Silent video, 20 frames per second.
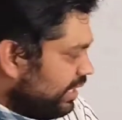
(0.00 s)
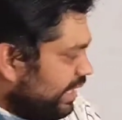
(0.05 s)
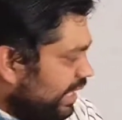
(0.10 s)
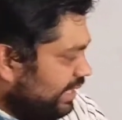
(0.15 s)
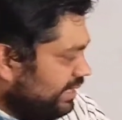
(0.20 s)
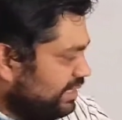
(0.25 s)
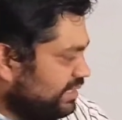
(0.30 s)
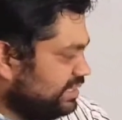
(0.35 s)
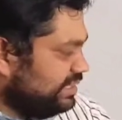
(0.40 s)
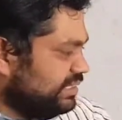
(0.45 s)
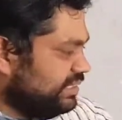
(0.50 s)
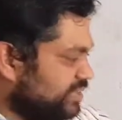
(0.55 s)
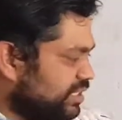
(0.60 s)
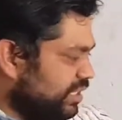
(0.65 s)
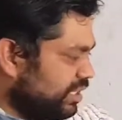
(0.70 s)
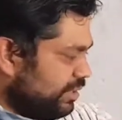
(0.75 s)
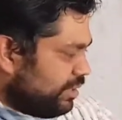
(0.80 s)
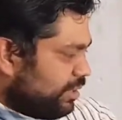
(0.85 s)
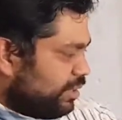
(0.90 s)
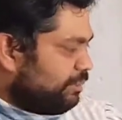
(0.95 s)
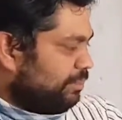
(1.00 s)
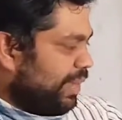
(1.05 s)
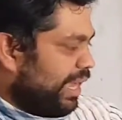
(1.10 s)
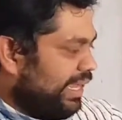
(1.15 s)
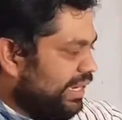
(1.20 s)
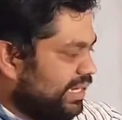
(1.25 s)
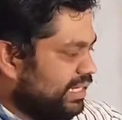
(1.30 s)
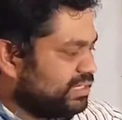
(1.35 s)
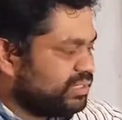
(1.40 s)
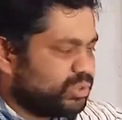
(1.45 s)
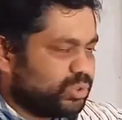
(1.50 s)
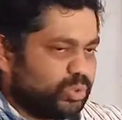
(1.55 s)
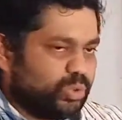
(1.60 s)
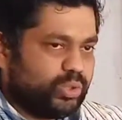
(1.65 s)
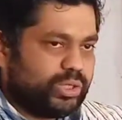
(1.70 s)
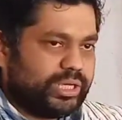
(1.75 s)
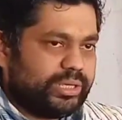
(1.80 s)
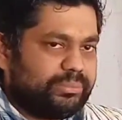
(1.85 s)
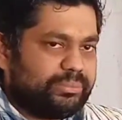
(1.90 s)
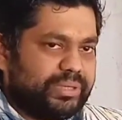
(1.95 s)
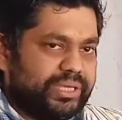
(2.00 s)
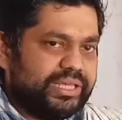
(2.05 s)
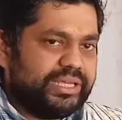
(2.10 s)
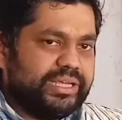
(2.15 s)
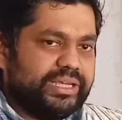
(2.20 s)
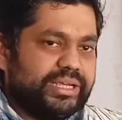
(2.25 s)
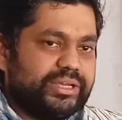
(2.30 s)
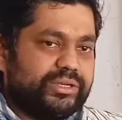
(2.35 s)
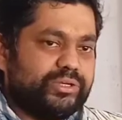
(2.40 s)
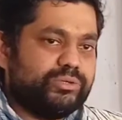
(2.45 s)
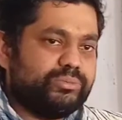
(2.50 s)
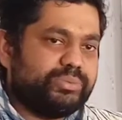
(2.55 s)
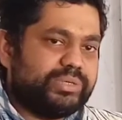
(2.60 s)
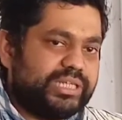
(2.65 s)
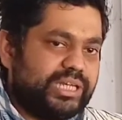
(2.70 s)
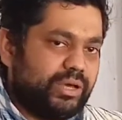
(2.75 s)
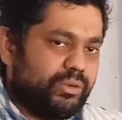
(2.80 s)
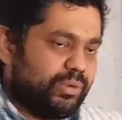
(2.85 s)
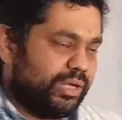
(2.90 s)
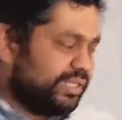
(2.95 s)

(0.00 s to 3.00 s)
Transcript: And this is your minus rho A V into VW1.